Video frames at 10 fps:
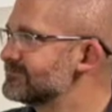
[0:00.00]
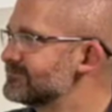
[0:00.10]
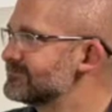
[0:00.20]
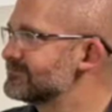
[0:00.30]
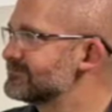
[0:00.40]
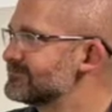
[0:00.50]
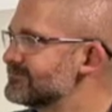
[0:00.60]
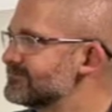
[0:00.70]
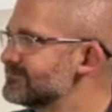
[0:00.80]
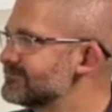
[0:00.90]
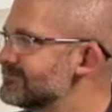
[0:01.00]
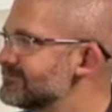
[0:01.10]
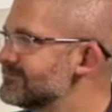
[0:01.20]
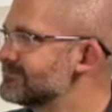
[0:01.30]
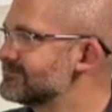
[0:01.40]

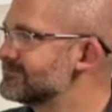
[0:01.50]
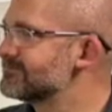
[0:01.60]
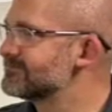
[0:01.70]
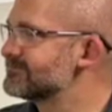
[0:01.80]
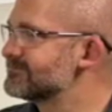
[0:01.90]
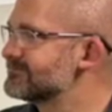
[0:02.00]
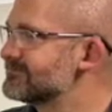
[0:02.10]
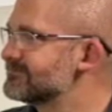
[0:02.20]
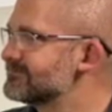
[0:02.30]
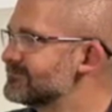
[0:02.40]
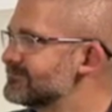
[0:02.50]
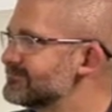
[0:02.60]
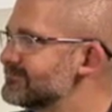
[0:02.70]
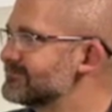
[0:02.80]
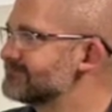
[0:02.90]

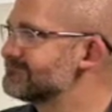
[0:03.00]
This person isn't speaking.